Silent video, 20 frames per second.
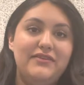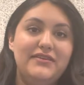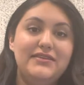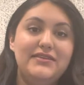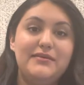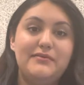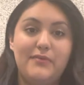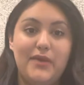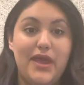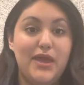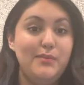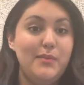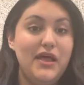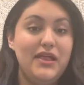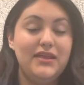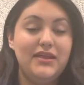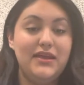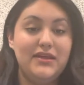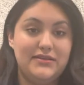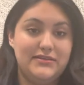the main
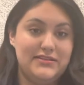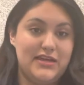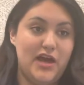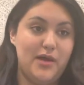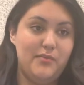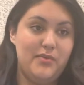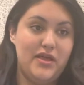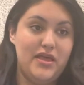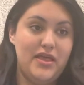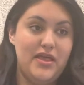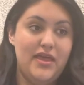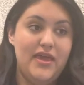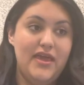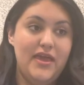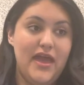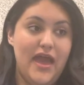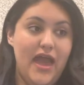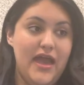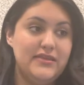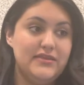melody on the top,
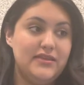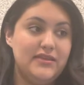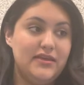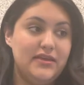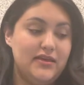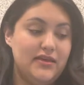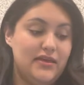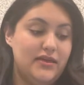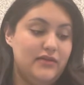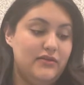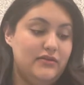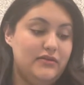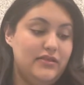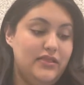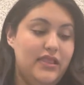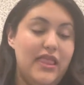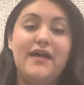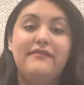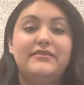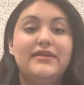and the
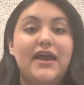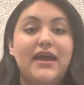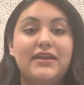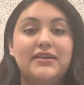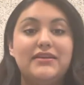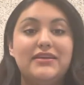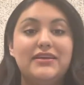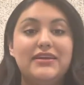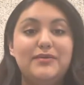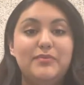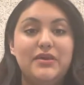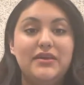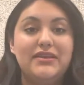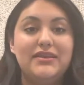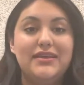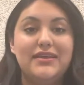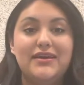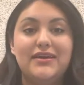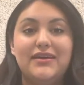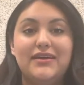left hand keeping
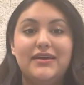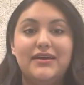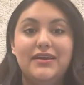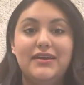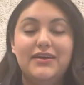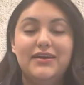the